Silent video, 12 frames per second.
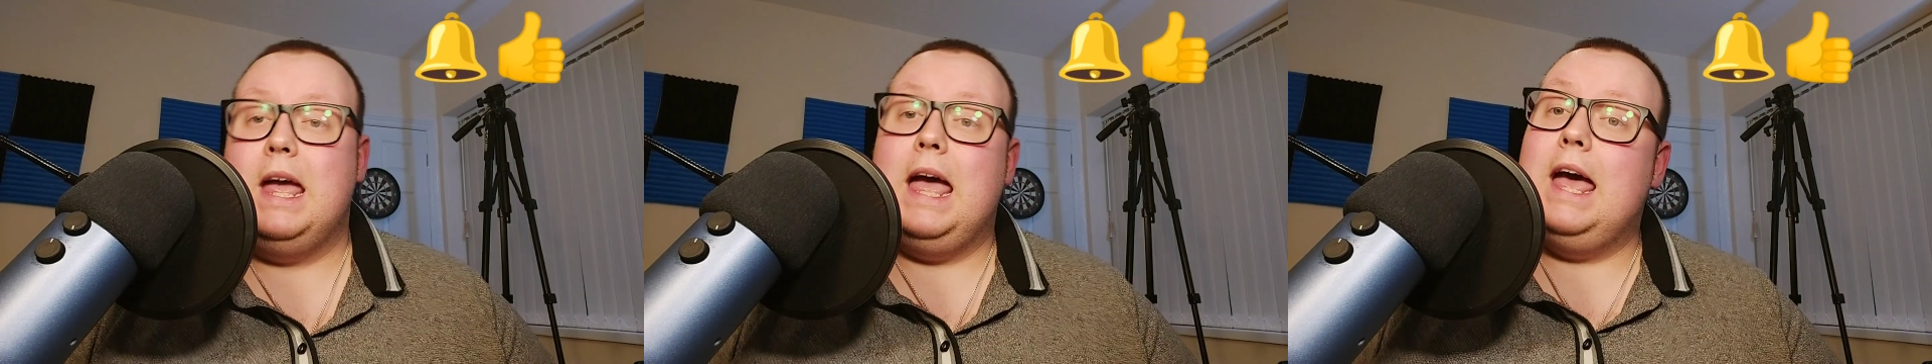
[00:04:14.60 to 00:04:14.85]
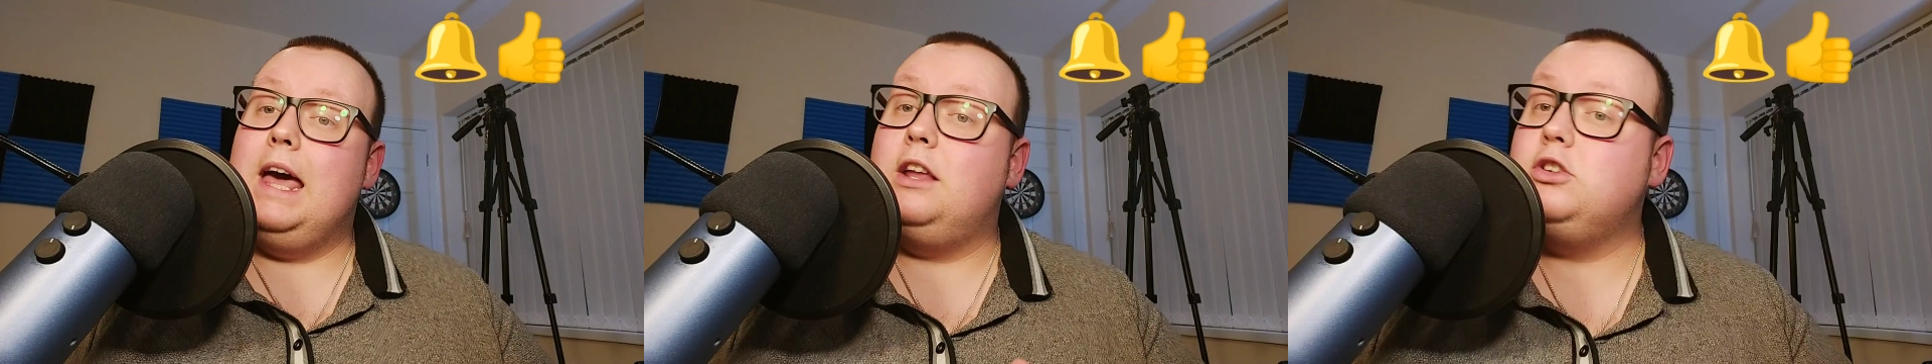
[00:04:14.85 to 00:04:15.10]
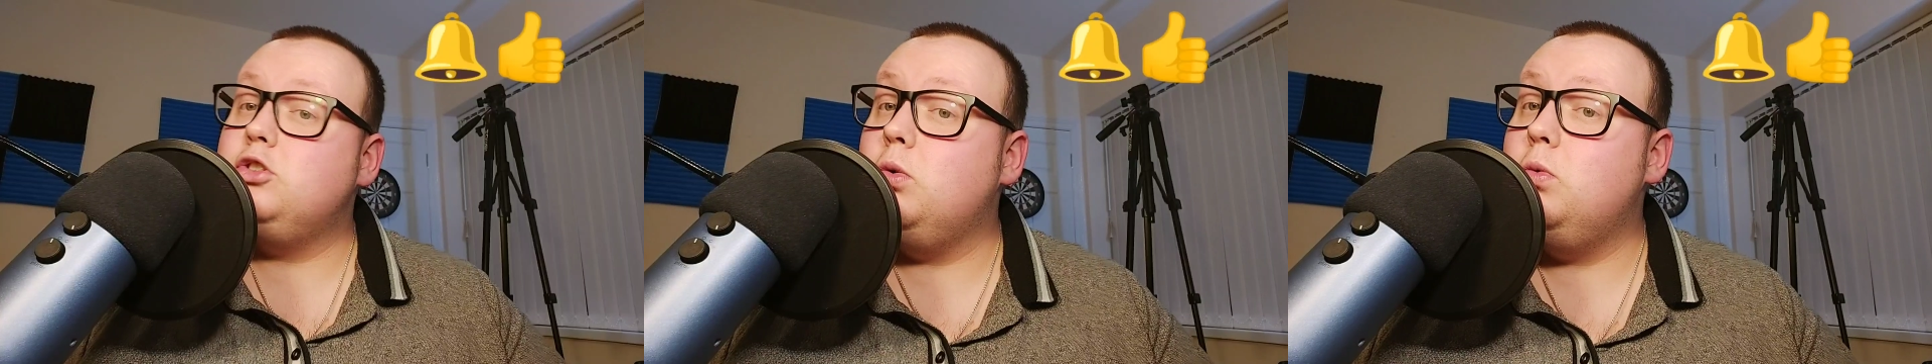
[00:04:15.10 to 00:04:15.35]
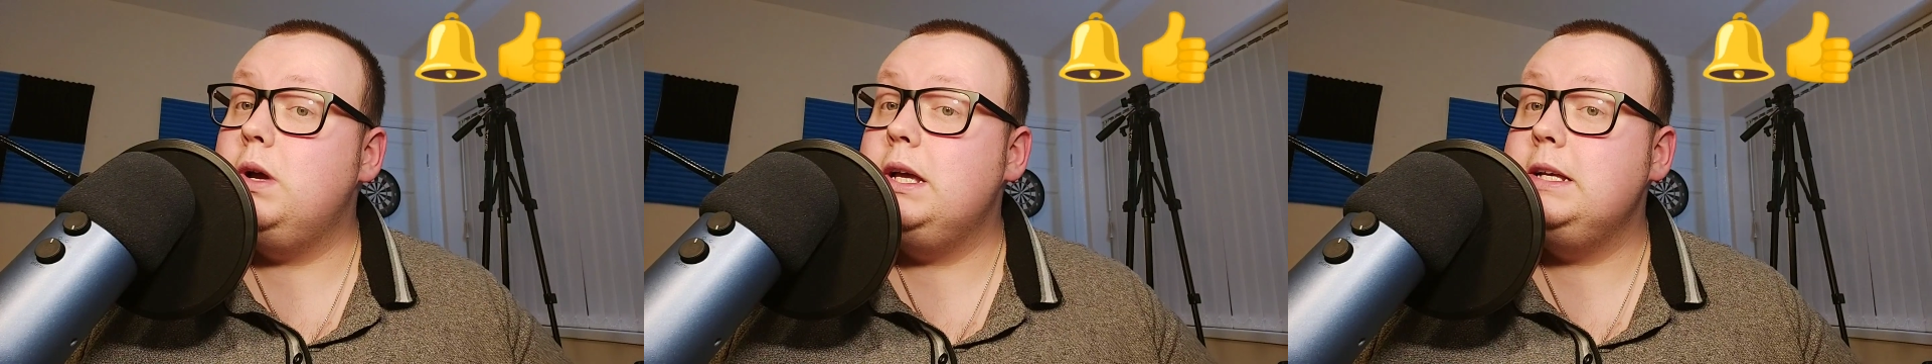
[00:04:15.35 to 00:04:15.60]
And as
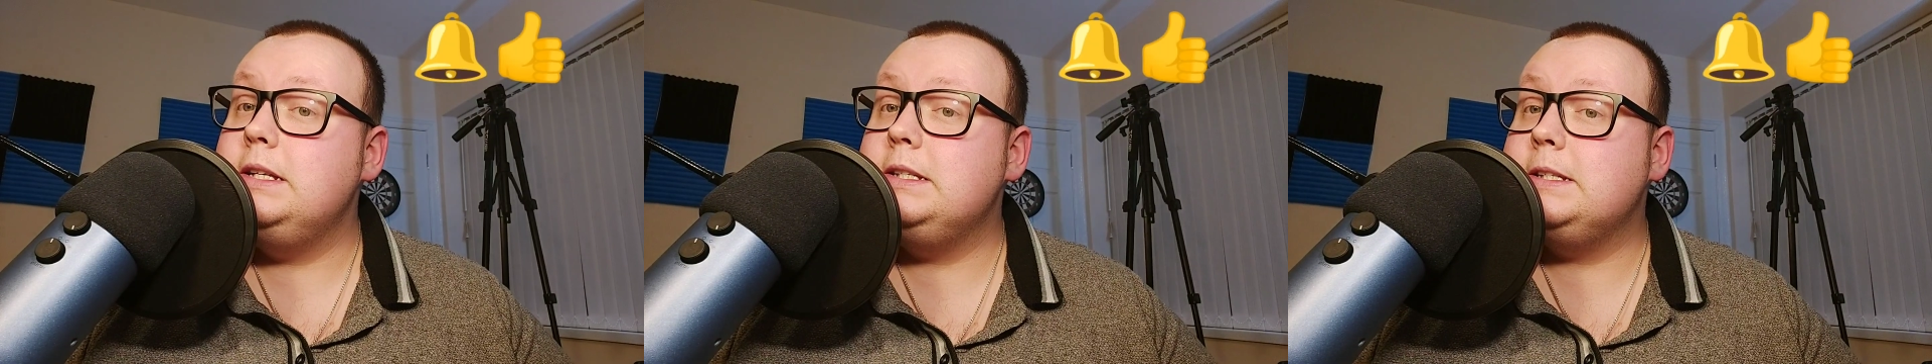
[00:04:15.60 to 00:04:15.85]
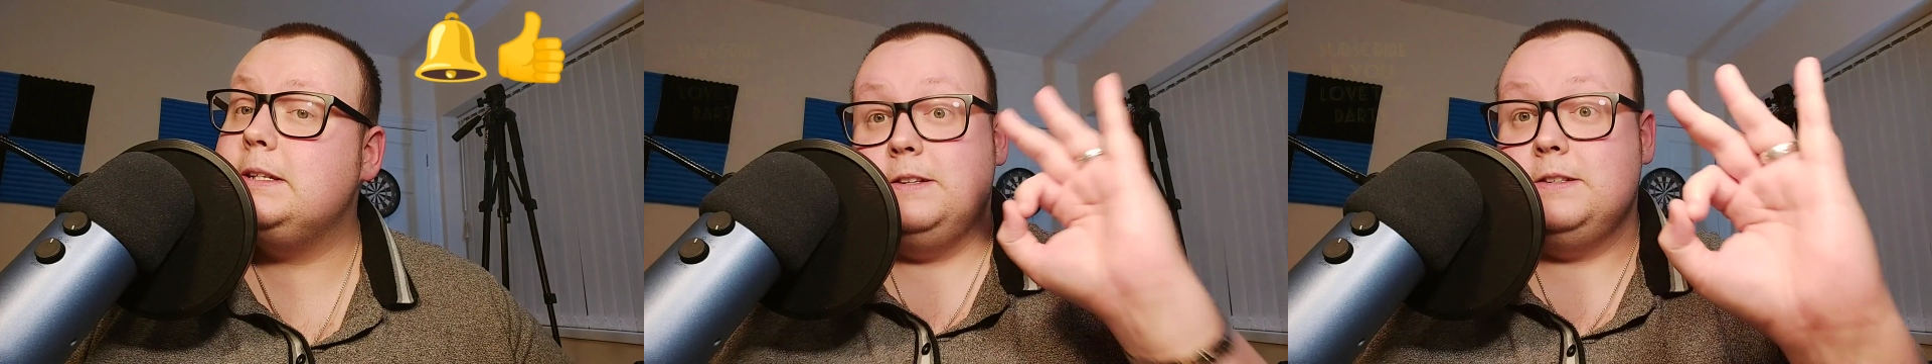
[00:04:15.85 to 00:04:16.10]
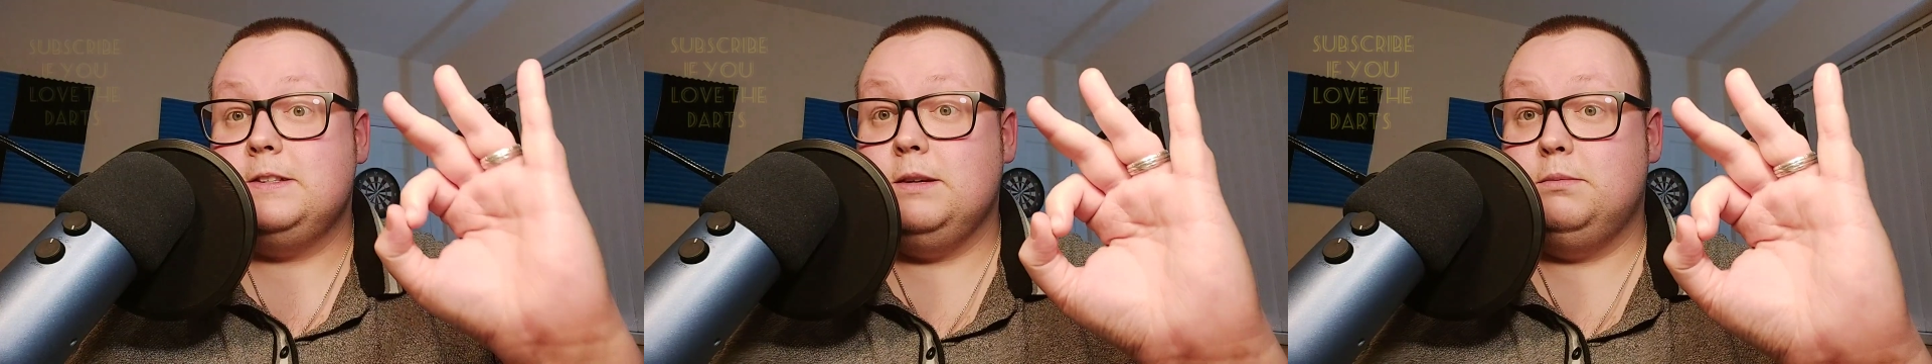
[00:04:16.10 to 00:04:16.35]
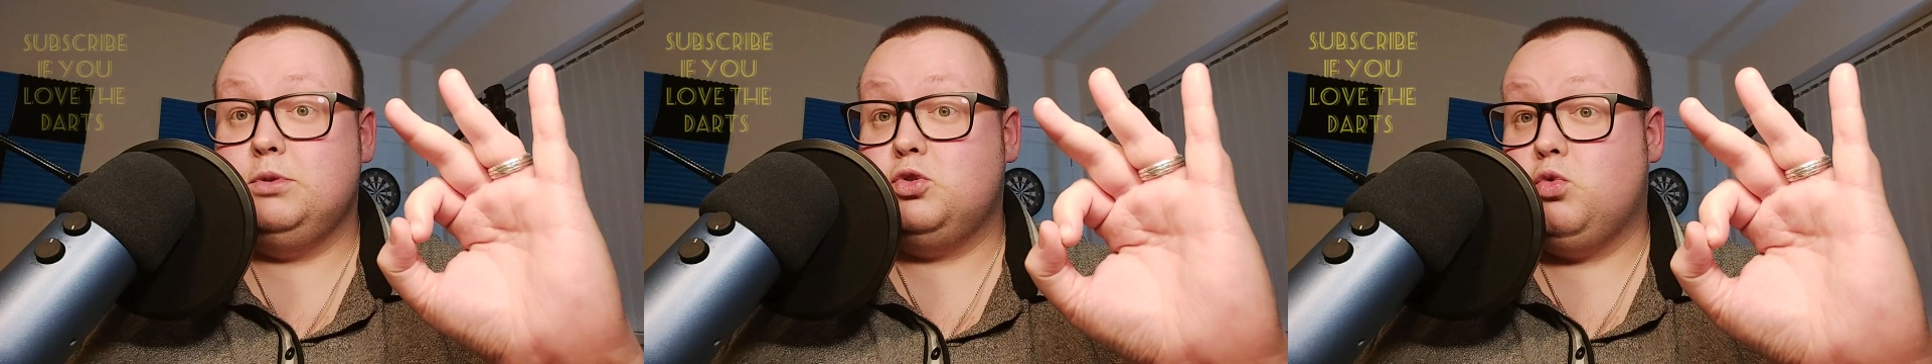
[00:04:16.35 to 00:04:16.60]
always,
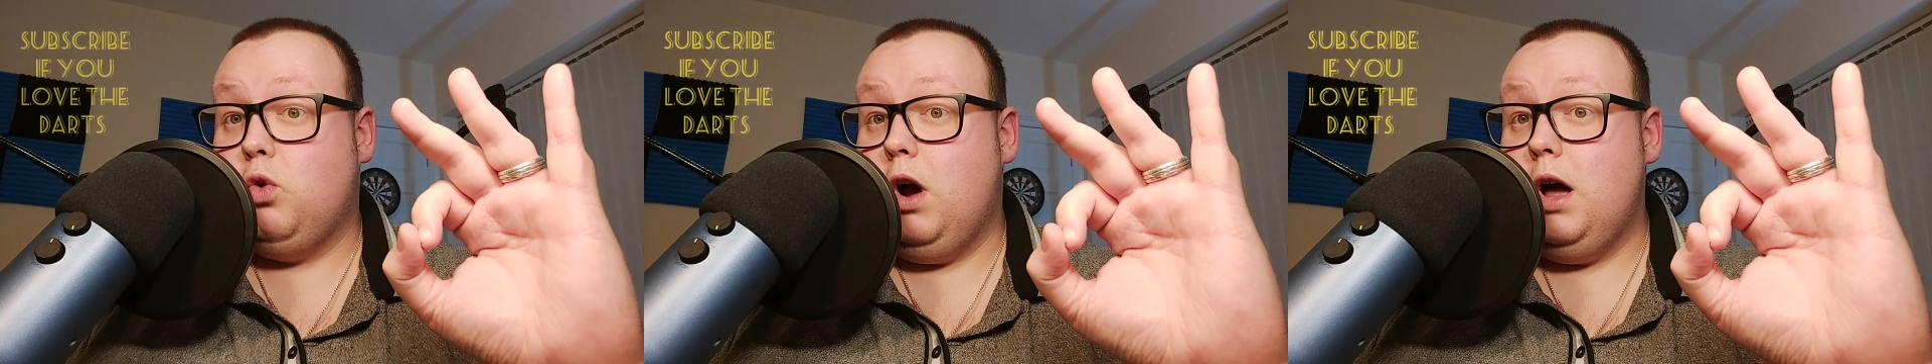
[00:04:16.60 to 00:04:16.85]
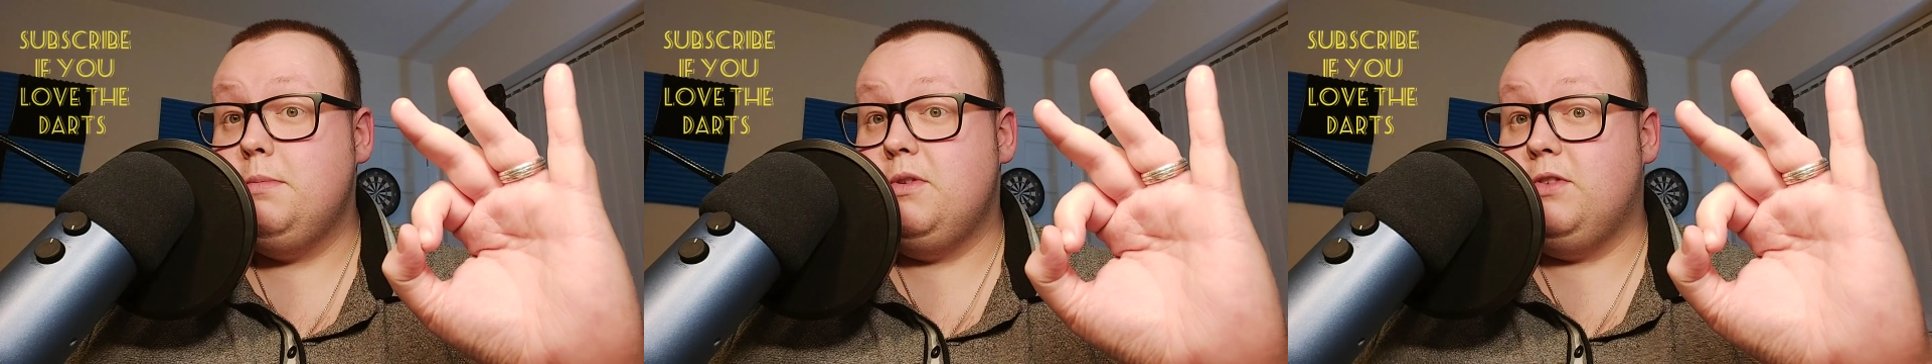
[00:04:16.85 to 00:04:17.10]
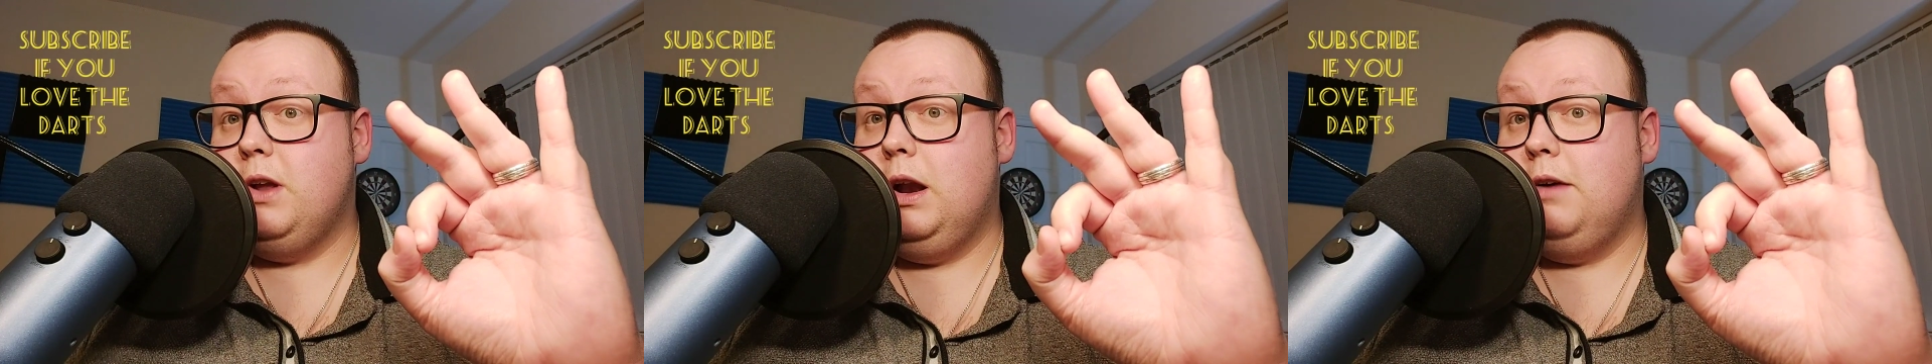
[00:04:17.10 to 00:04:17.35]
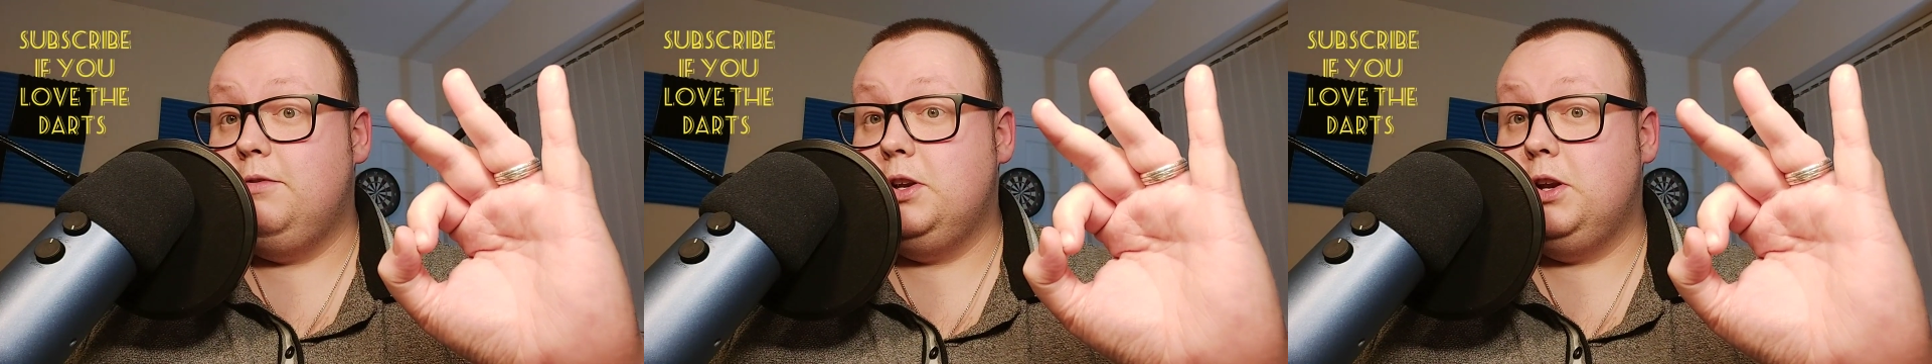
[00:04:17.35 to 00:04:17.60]
subscribe if you
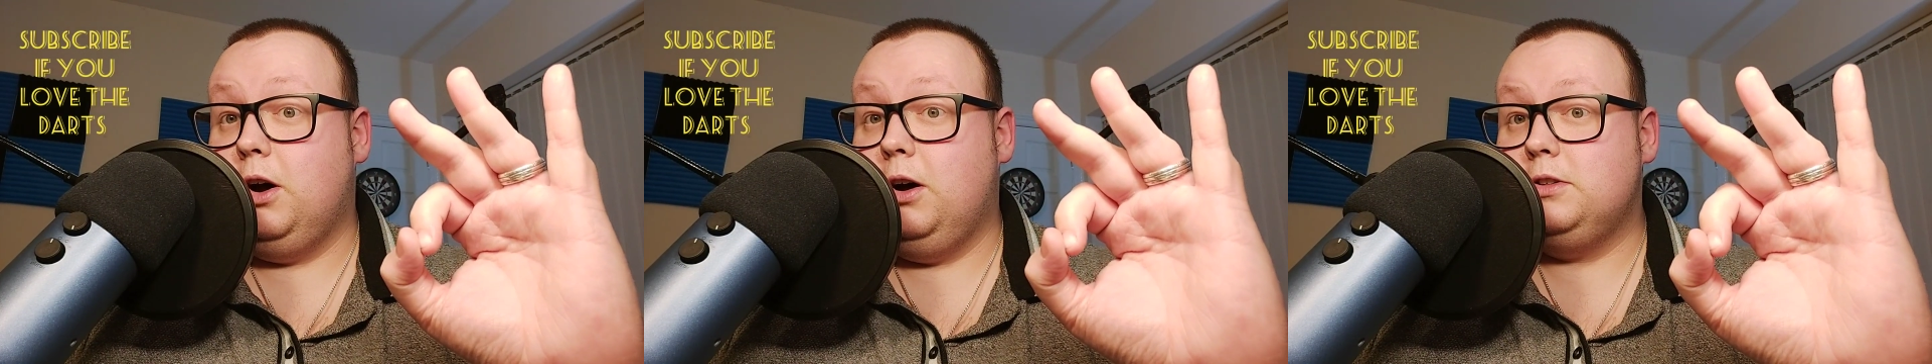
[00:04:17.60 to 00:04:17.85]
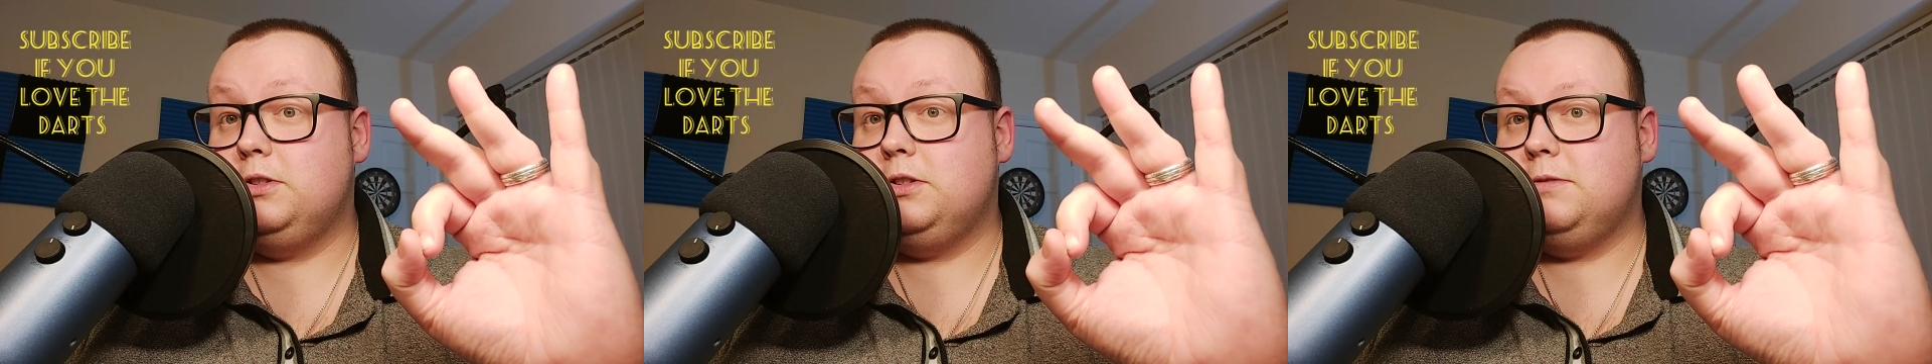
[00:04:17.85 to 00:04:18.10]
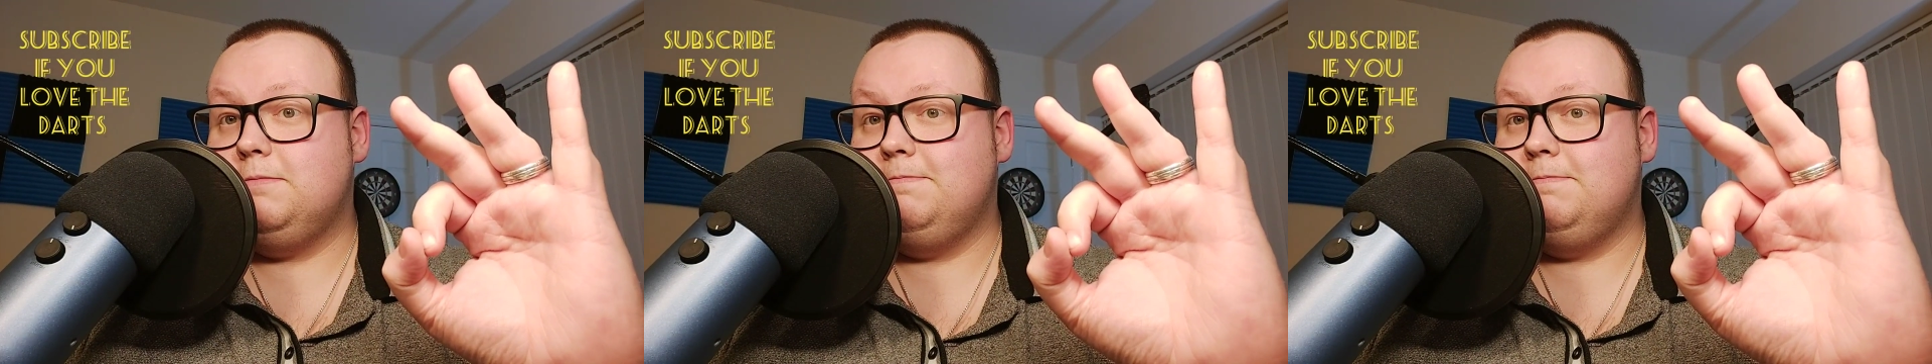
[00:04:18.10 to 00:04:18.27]
love the darts.